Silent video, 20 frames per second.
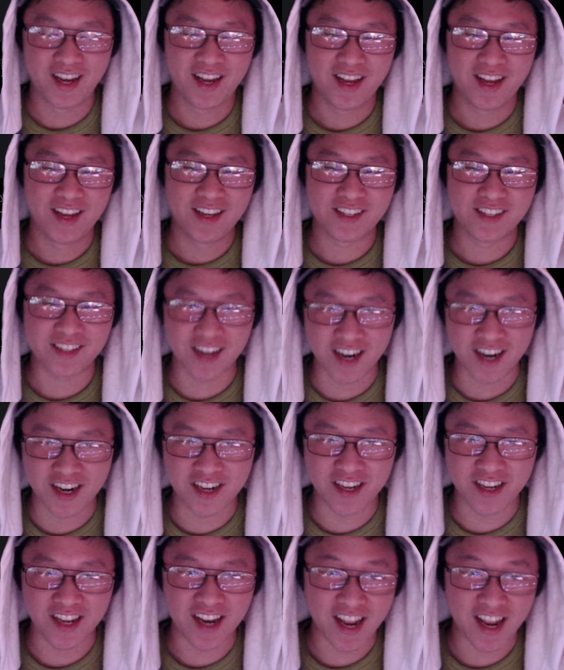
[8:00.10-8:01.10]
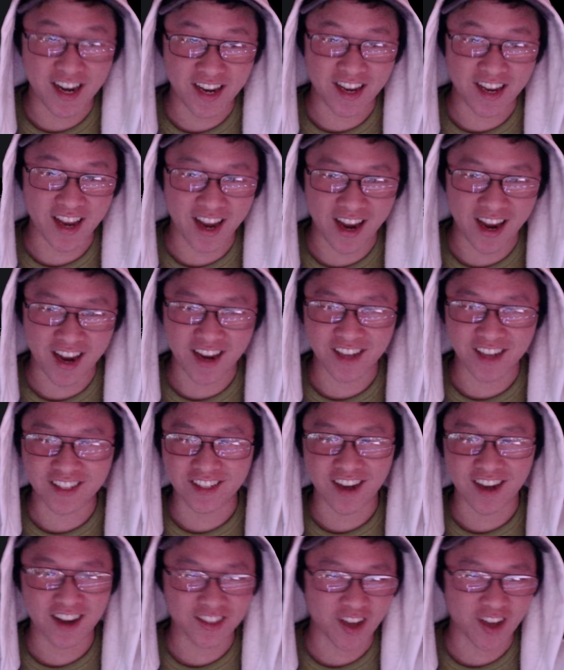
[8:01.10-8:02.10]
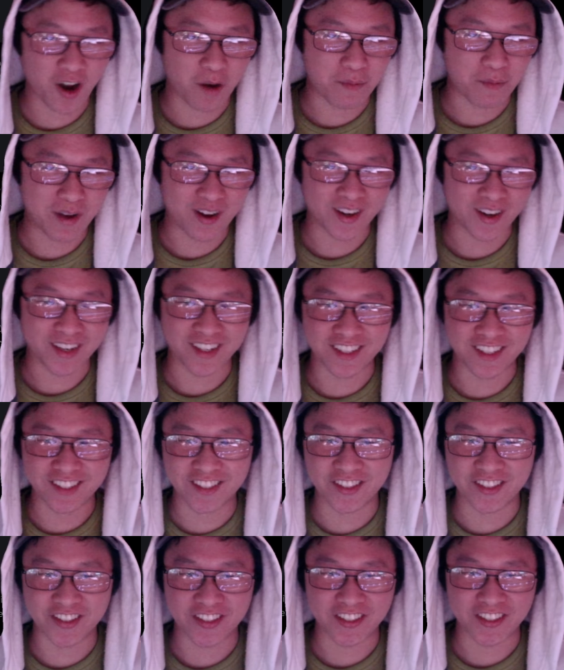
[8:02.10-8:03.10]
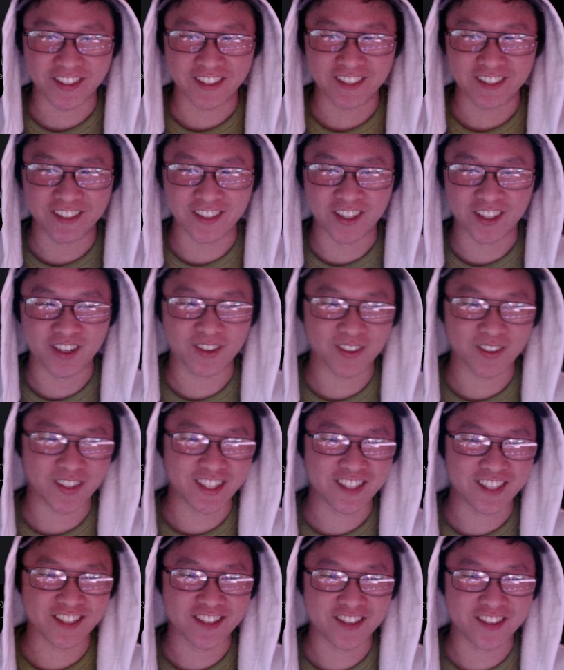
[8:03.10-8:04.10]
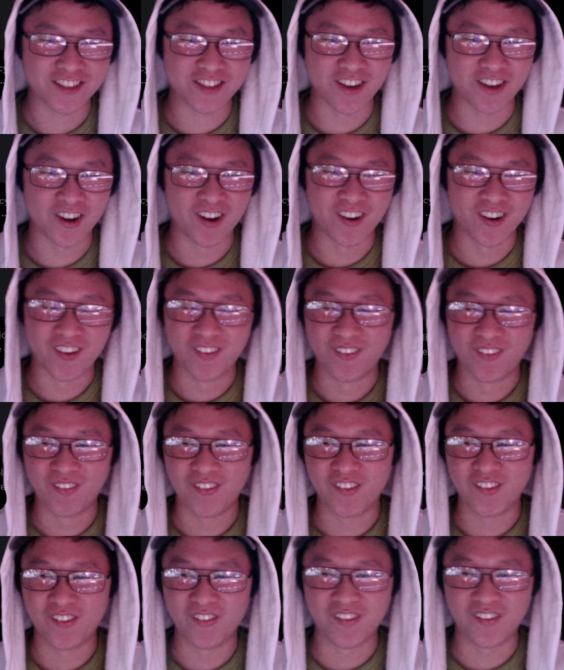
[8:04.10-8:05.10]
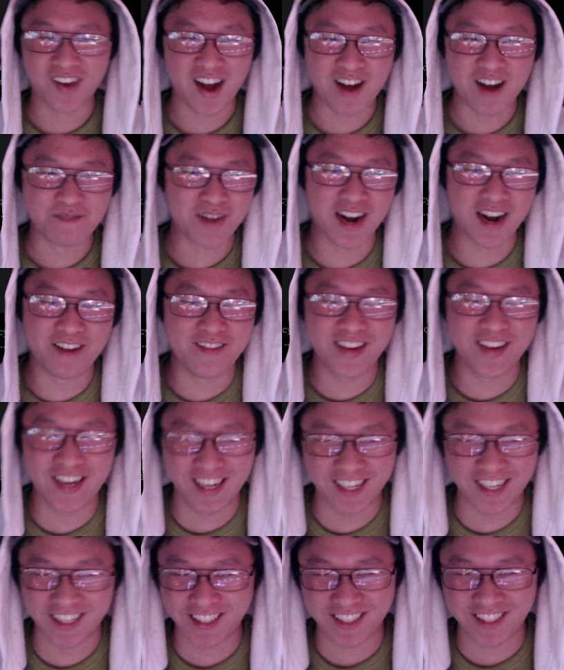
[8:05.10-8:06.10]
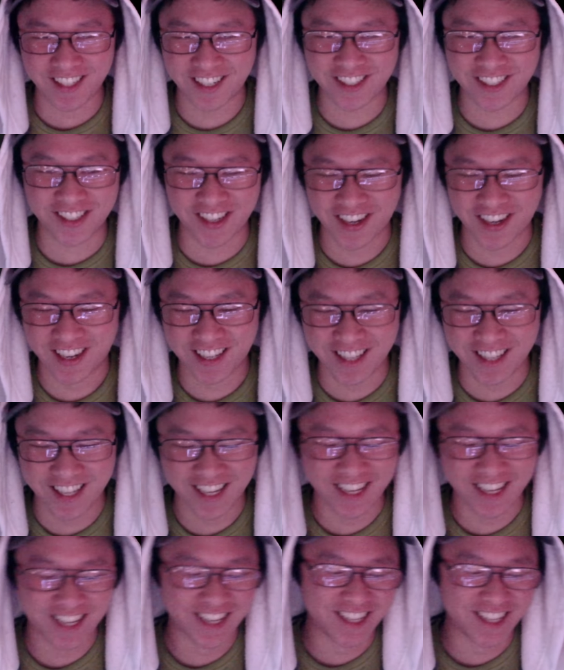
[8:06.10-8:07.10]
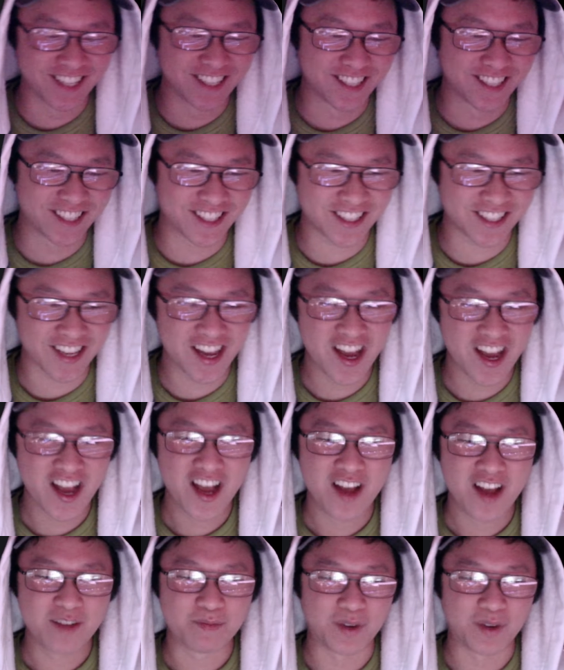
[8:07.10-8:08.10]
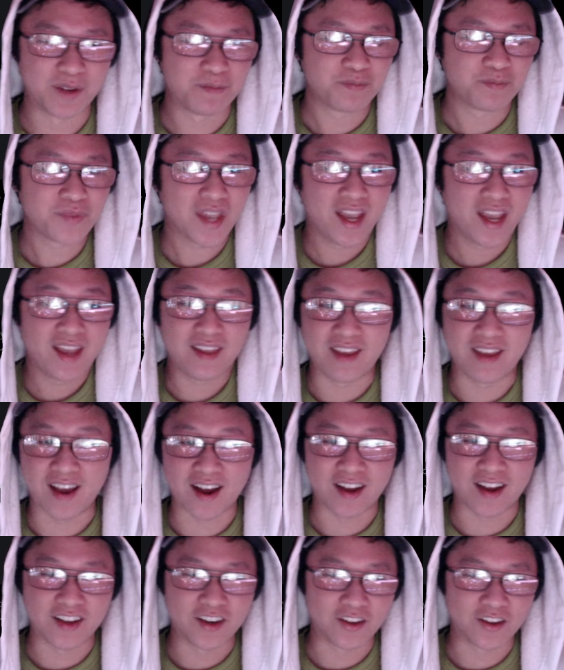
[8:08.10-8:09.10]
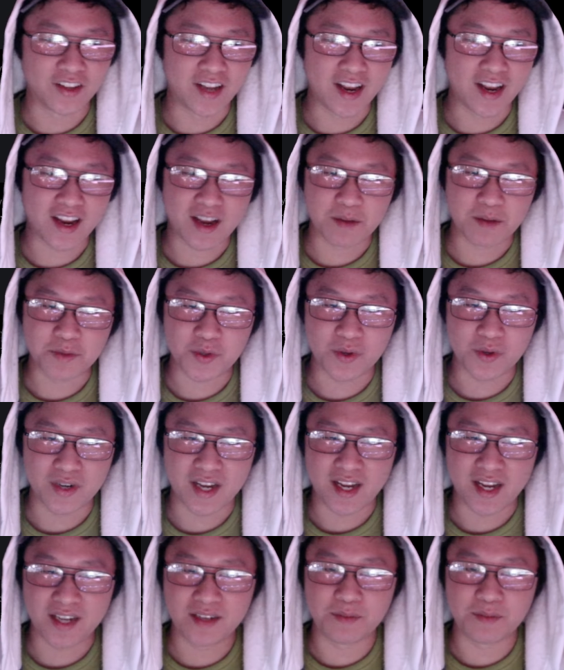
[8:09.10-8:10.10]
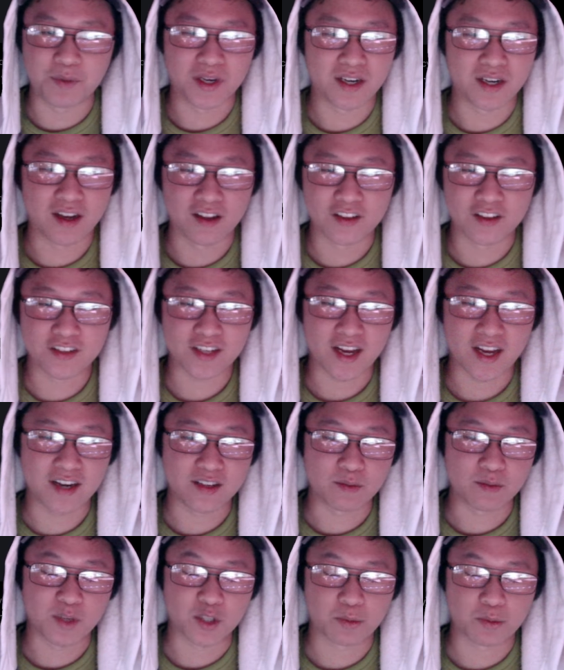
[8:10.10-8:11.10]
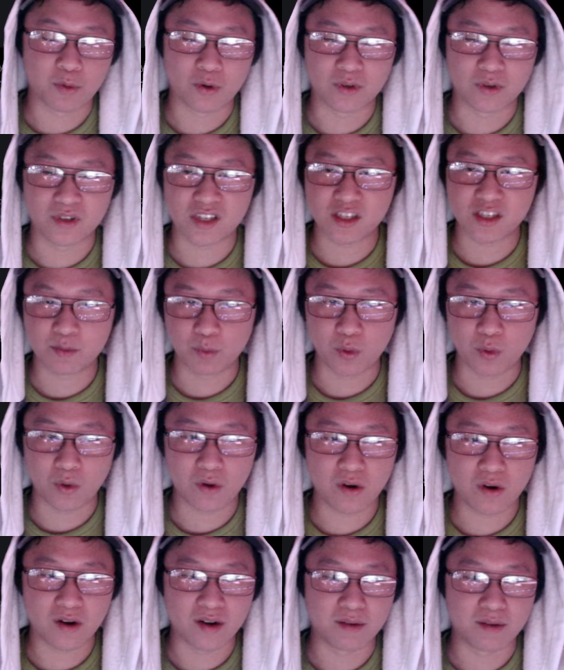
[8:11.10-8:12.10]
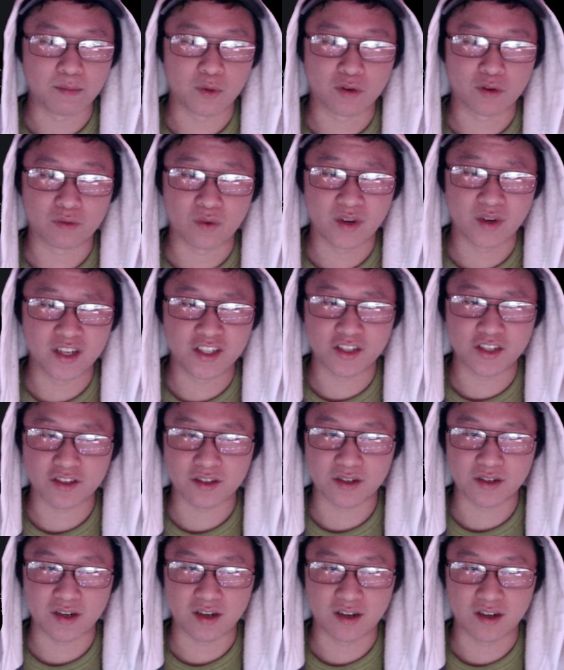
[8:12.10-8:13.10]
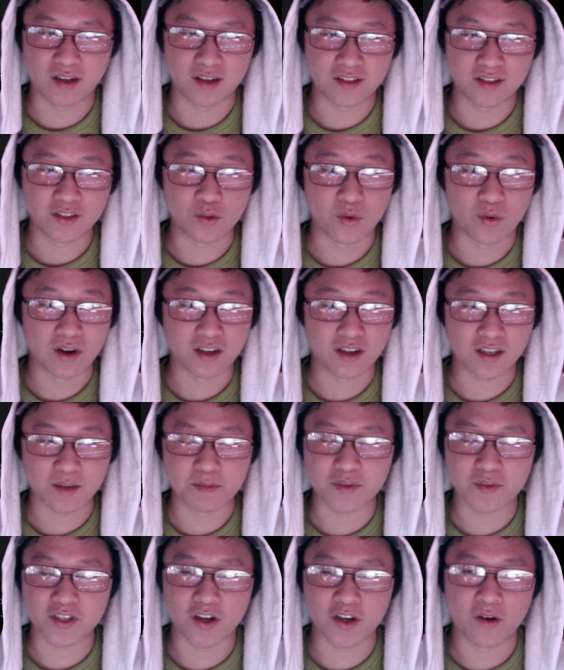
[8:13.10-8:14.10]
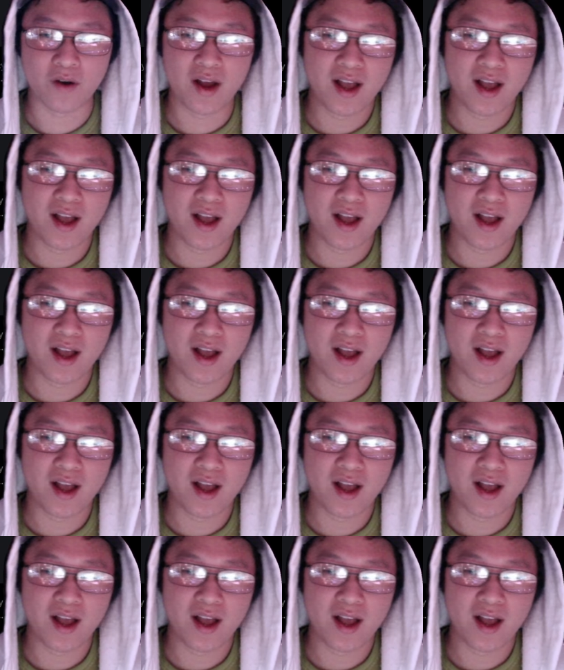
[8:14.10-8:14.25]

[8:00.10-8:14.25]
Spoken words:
signed an NDA to not talk about it until, it releases. So I'm not even going to touch on this. But yeah, the day comes to an end, but Otherside is much more to explore and more Voyagers to welcome. So